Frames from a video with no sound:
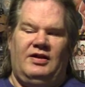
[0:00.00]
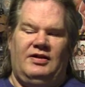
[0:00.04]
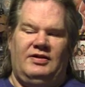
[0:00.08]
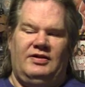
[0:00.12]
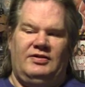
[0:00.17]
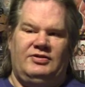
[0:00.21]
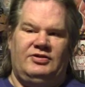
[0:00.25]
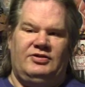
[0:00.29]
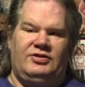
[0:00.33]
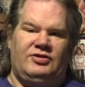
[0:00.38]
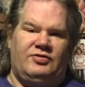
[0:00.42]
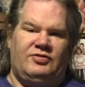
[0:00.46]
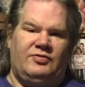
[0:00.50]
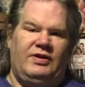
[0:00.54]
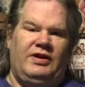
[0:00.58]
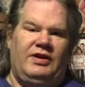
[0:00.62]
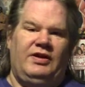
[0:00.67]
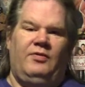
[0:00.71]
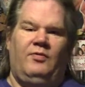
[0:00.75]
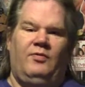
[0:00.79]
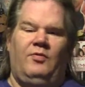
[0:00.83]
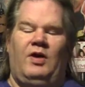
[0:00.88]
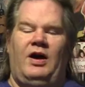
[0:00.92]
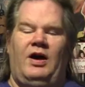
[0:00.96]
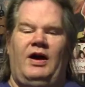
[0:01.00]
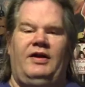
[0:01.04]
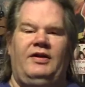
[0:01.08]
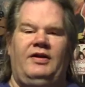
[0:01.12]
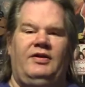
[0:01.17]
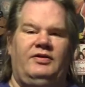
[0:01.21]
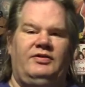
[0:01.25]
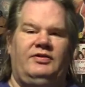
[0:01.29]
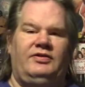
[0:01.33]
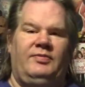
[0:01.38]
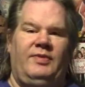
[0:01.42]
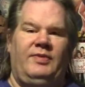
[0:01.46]
string
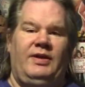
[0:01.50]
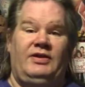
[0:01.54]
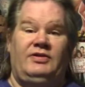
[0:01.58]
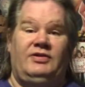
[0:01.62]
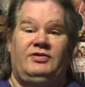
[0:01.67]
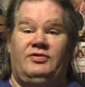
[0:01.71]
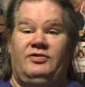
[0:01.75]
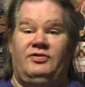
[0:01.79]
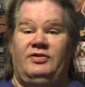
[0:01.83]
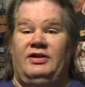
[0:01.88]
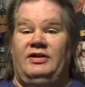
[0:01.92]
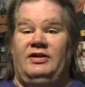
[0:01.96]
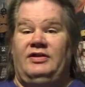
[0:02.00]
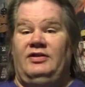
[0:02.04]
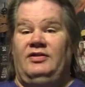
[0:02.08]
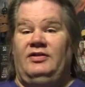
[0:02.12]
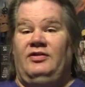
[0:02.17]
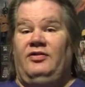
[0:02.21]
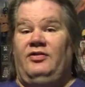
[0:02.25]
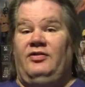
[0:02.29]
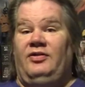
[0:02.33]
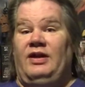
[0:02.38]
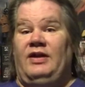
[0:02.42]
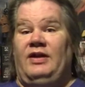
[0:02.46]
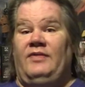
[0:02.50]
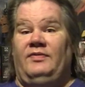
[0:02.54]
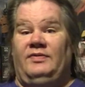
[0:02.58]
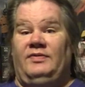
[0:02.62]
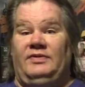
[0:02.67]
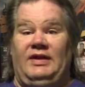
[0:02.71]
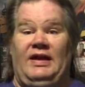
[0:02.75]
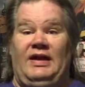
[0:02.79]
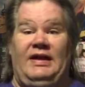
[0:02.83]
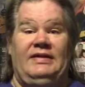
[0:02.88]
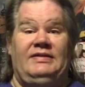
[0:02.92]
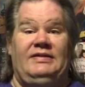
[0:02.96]
wire to make sure that, you know, you have
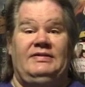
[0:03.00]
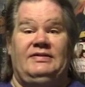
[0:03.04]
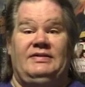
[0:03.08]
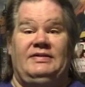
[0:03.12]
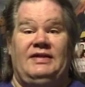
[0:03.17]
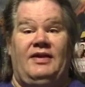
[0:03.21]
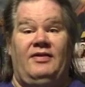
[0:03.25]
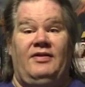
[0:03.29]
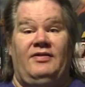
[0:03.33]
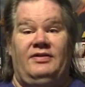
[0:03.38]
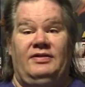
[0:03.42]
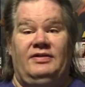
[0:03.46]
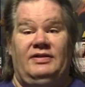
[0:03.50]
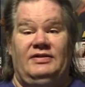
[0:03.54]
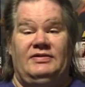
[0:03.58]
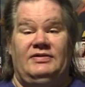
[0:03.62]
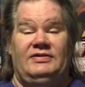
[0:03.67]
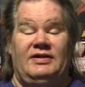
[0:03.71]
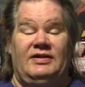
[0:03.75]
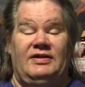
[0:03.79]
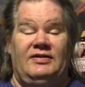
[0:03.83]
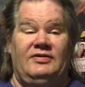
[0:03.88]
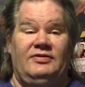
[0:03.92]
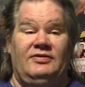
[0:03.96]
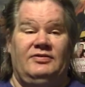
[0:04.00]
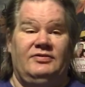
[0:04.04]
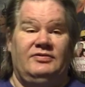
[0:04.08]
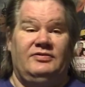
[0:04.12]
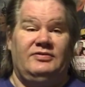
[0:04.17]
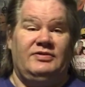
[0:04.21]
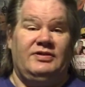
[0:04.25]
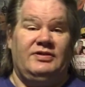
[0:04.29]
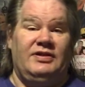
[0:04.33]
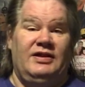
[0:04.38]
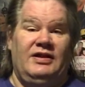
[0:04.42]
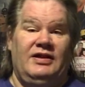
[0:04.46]
lights down in these
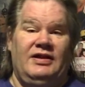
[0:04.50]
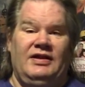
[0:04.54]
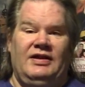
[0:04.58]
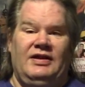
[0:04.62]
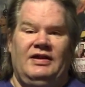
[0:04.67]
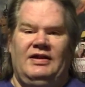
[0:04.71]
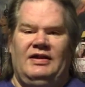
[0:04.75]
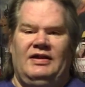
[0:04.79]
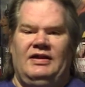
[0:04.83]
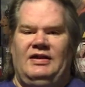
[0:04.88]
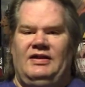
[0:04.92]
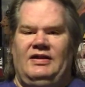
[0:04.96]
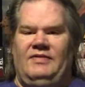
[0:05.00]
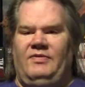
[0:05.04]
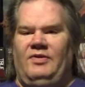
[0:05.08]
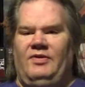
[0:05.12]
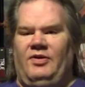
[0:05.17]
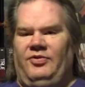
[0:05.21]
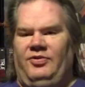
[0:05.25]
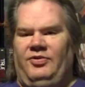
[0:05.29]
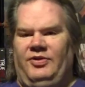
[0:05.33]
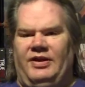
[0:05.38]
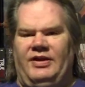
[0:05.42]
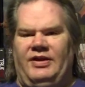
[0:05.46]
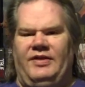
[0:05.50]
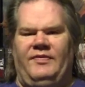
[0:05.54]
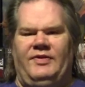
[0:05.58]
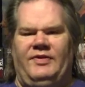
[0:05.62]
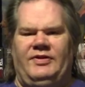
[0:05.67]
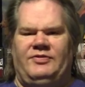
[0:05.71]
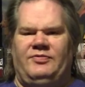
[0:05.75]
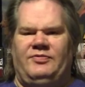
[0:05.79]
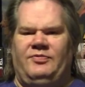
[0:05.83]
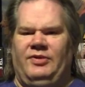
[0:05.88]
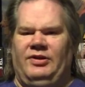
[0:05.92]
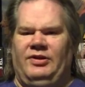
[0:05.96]
tunnels. Even though none of
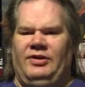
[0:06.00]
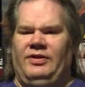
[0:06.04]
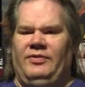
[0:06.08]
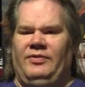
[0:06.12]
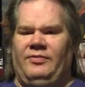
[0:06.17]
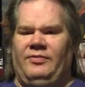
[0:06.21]
it's really